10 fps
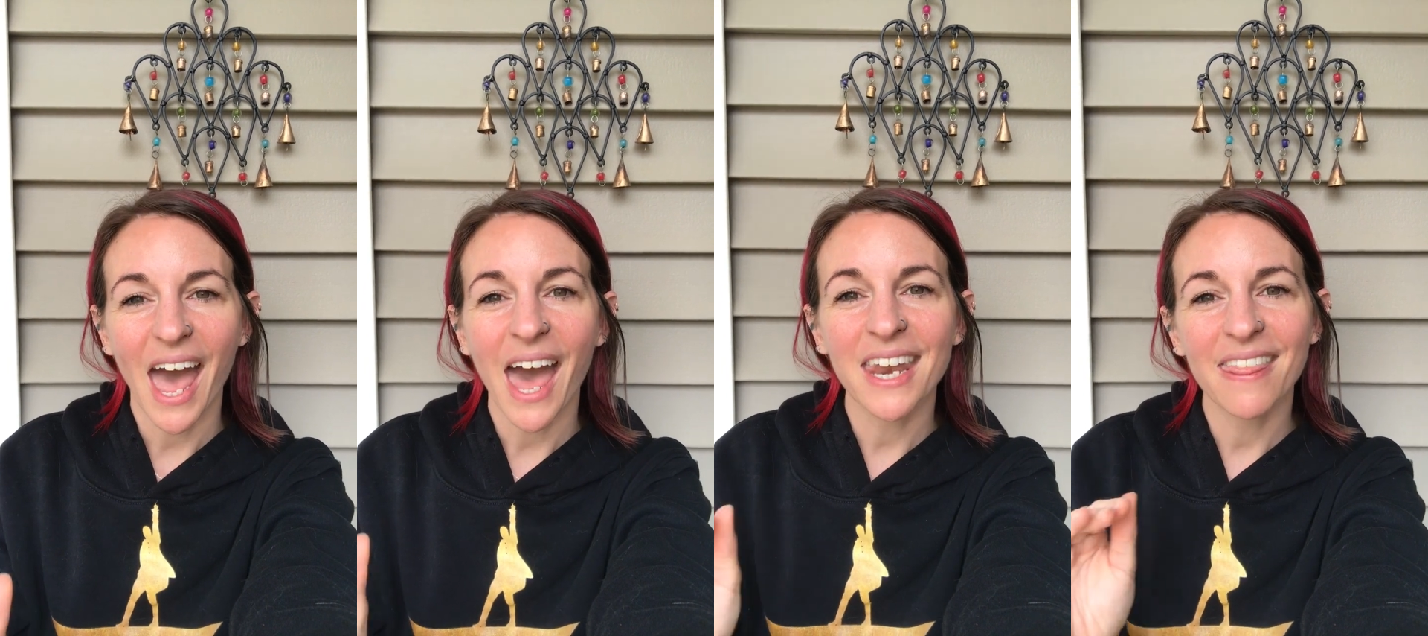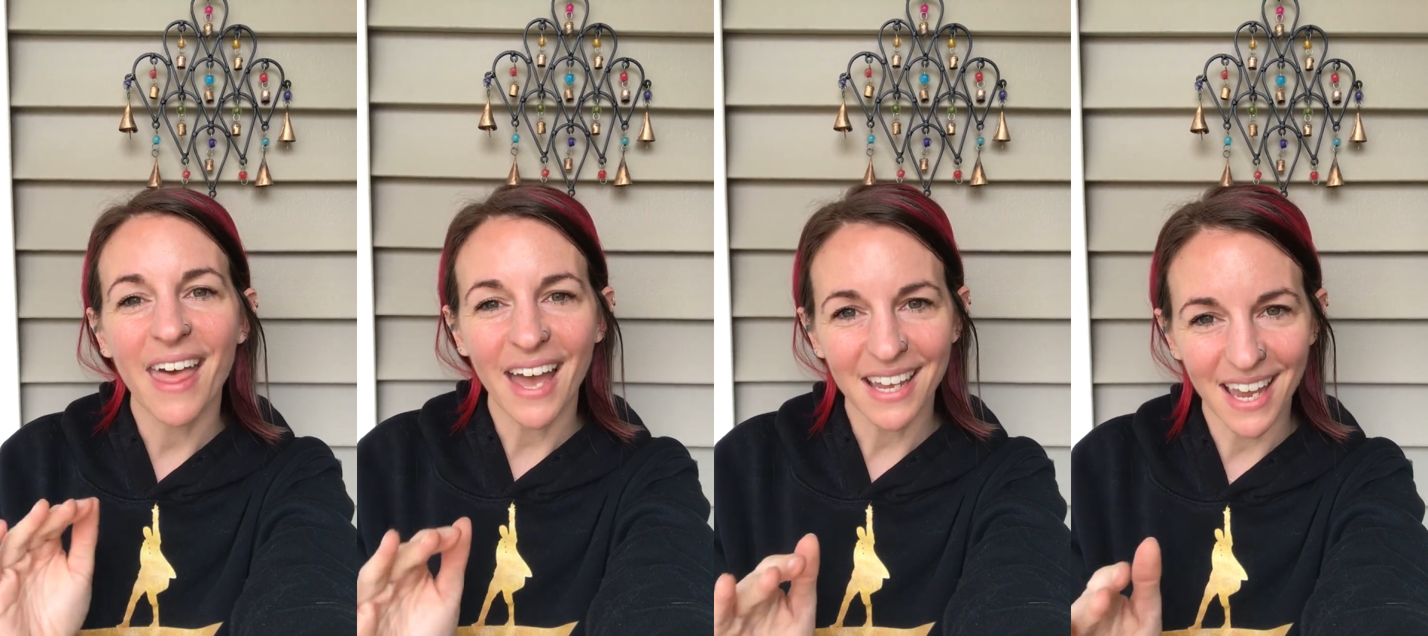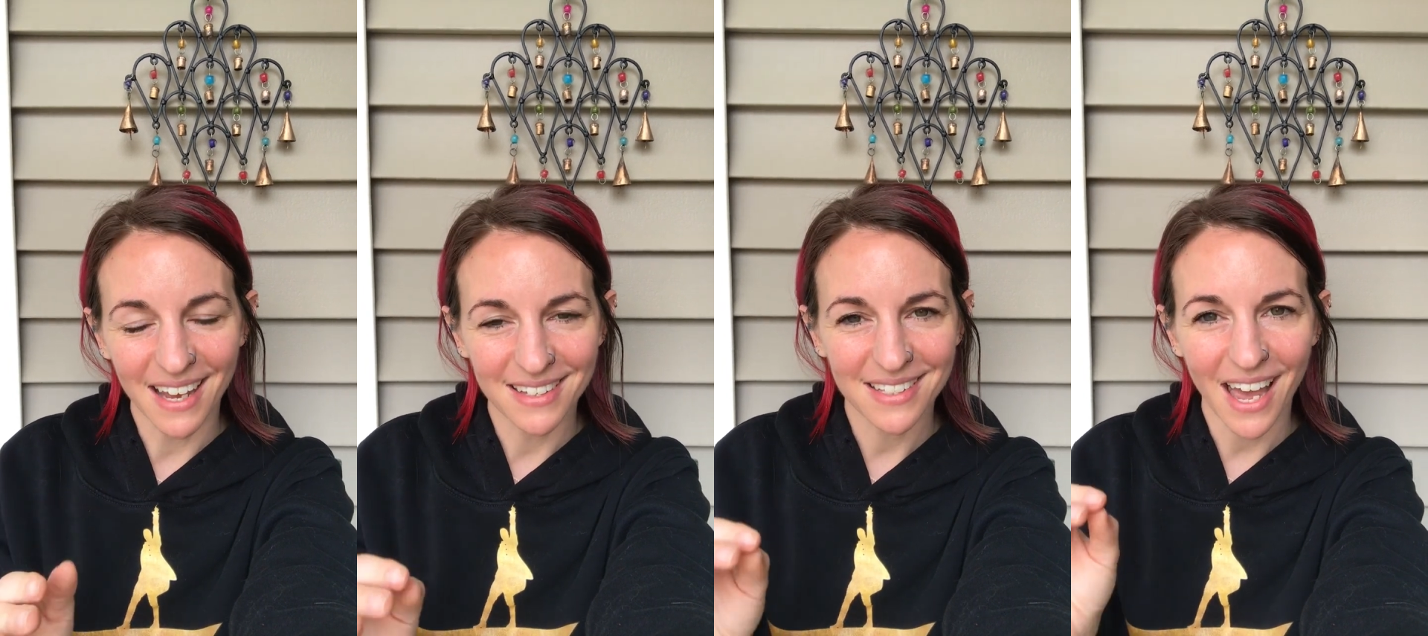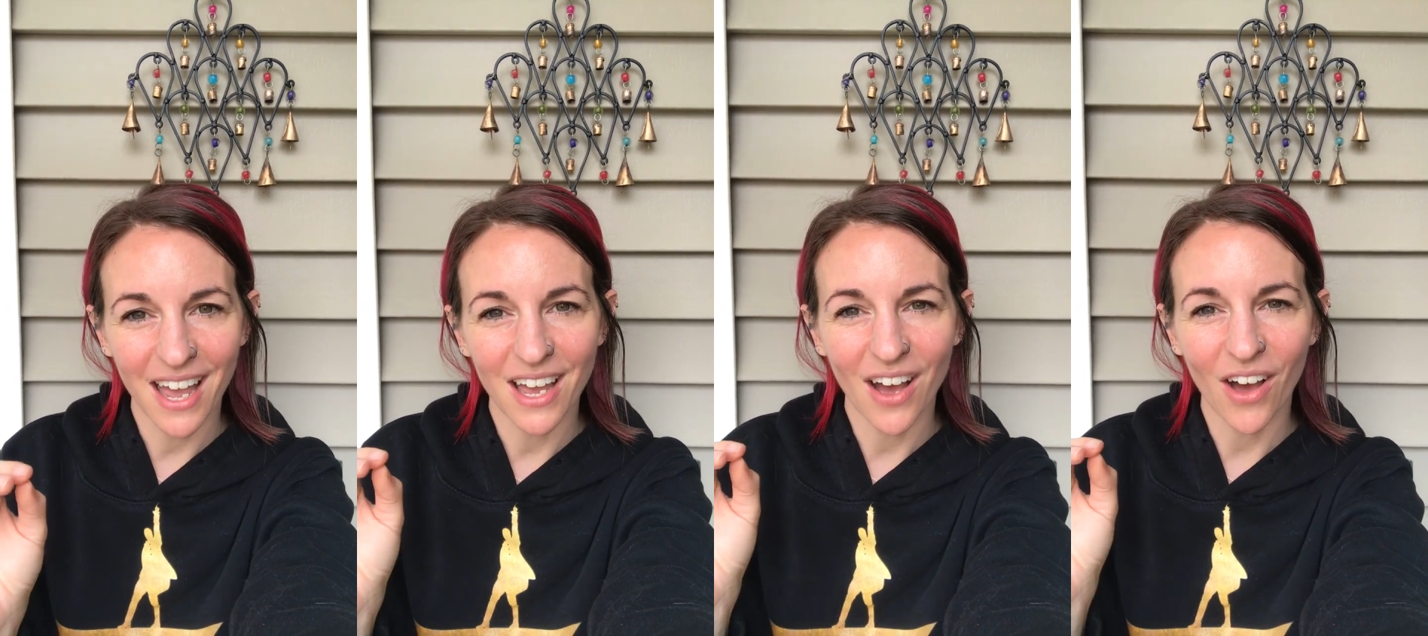And in that case,
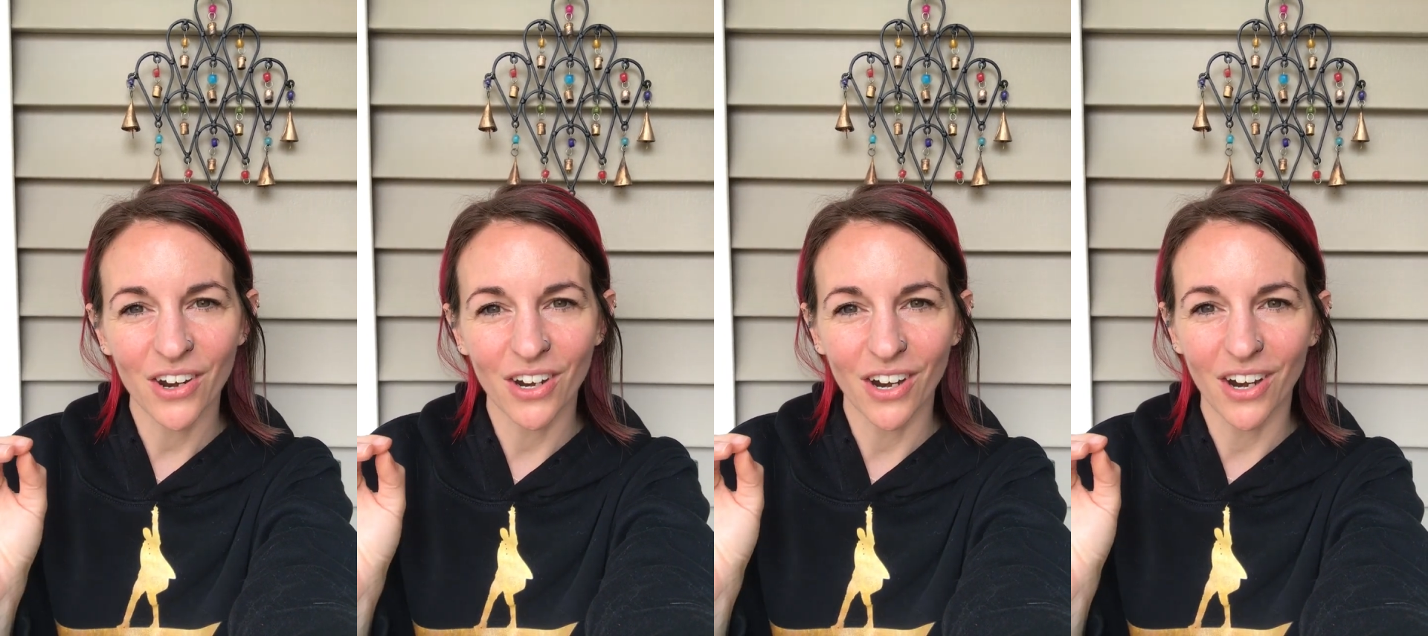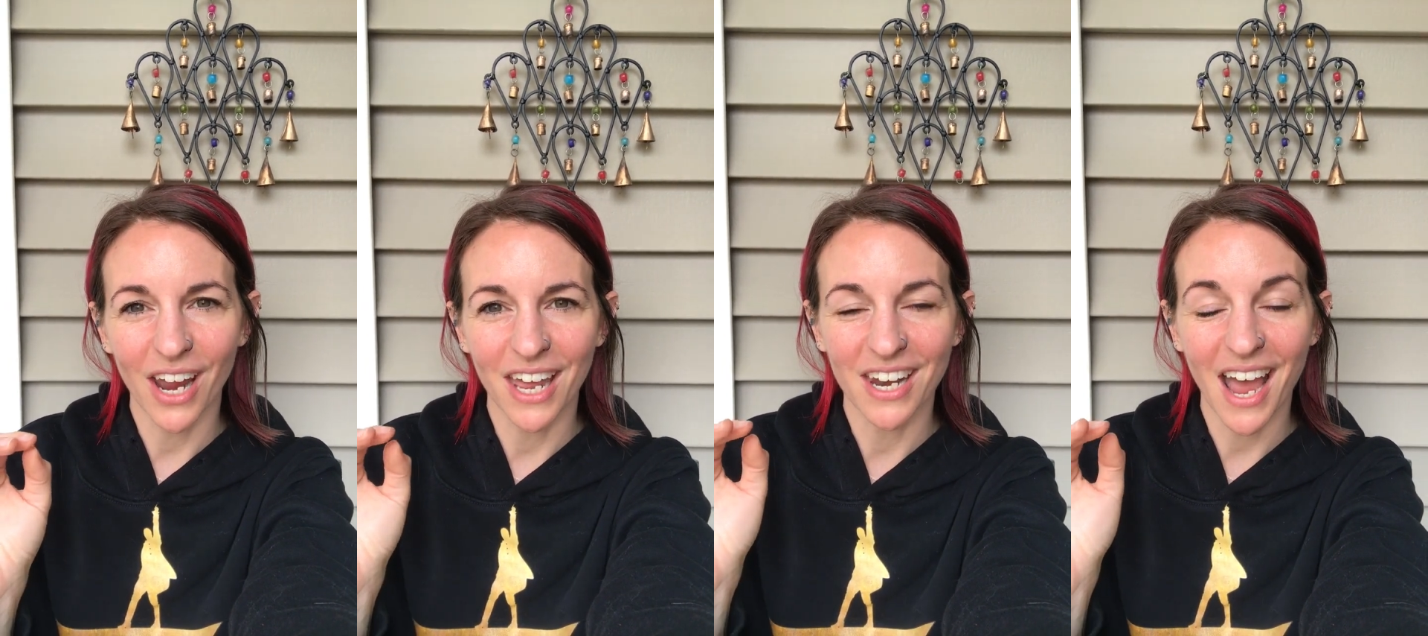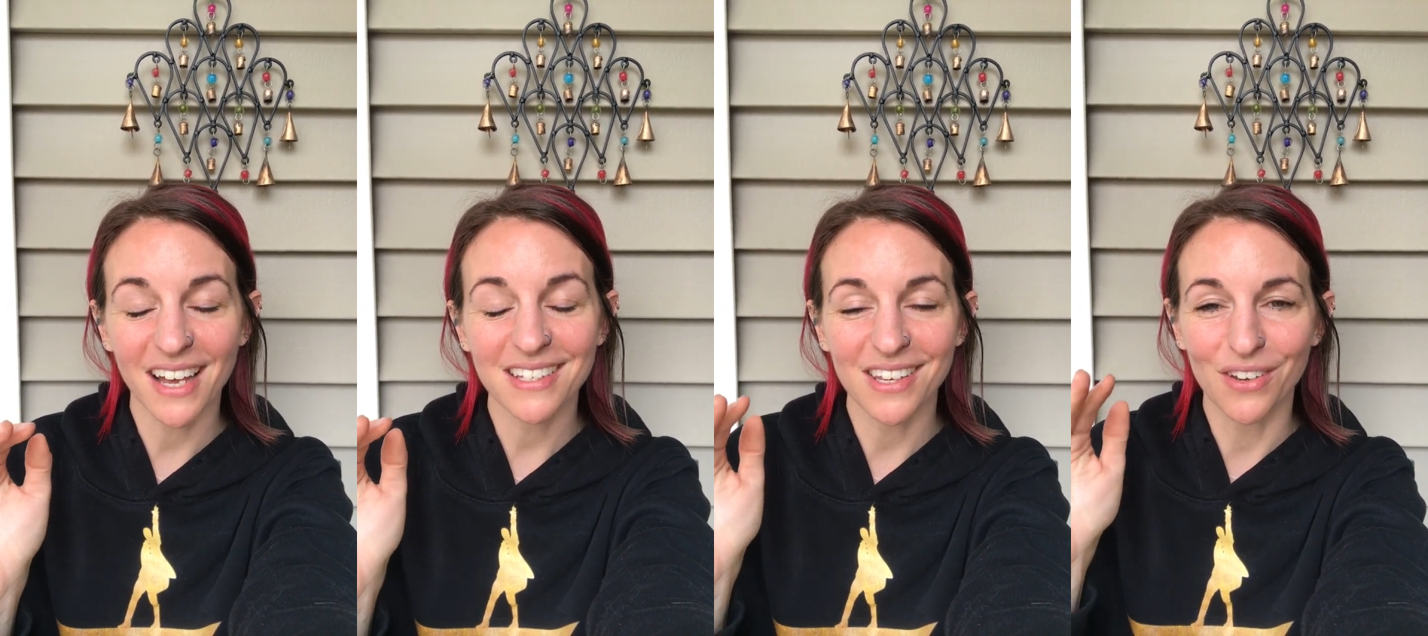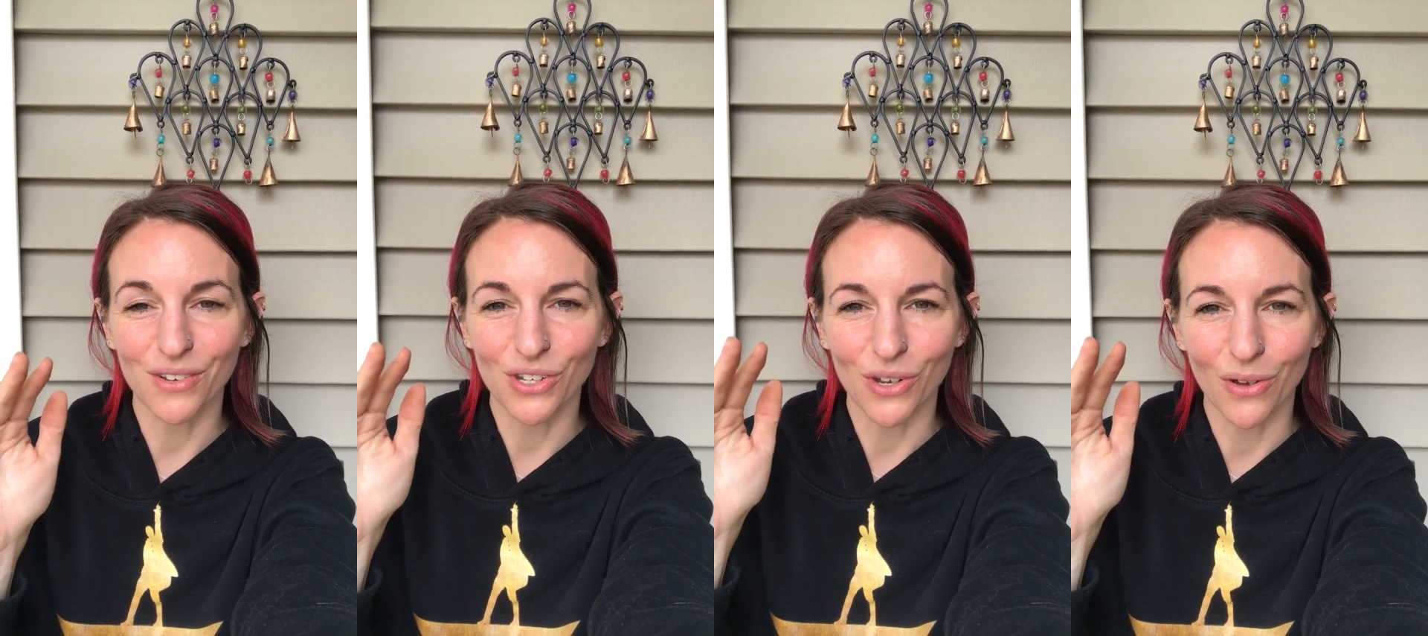I honor and ask you
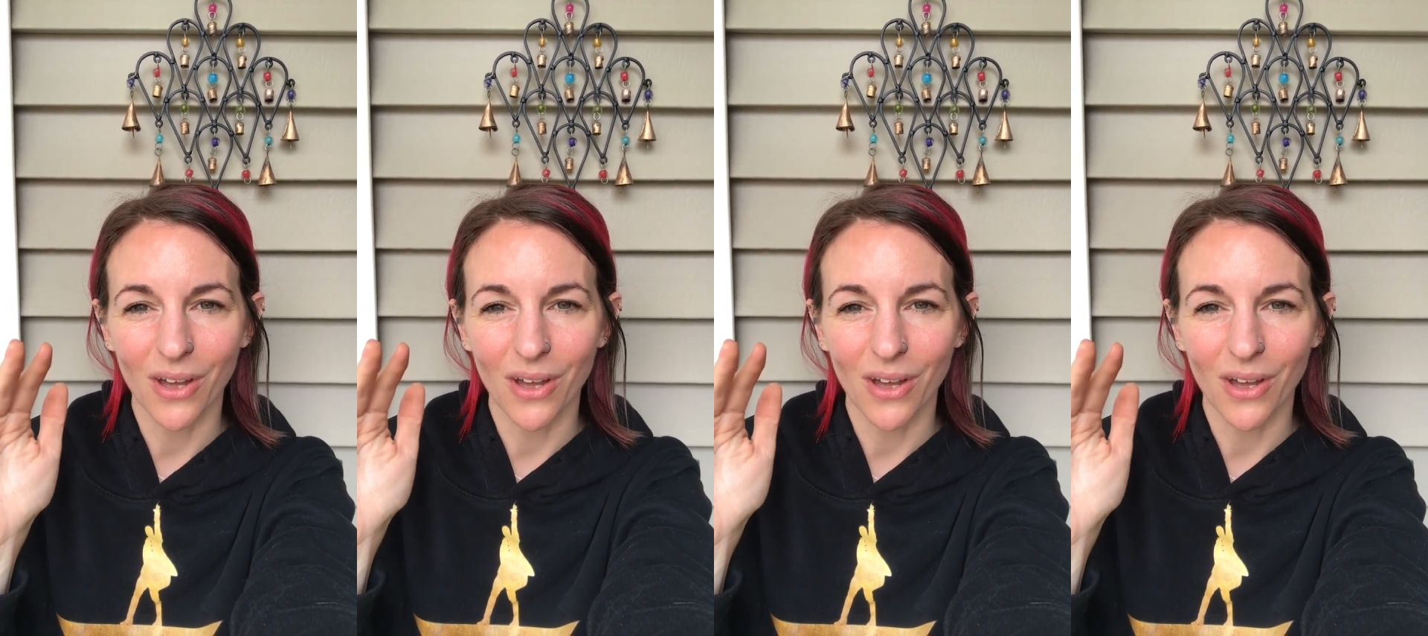to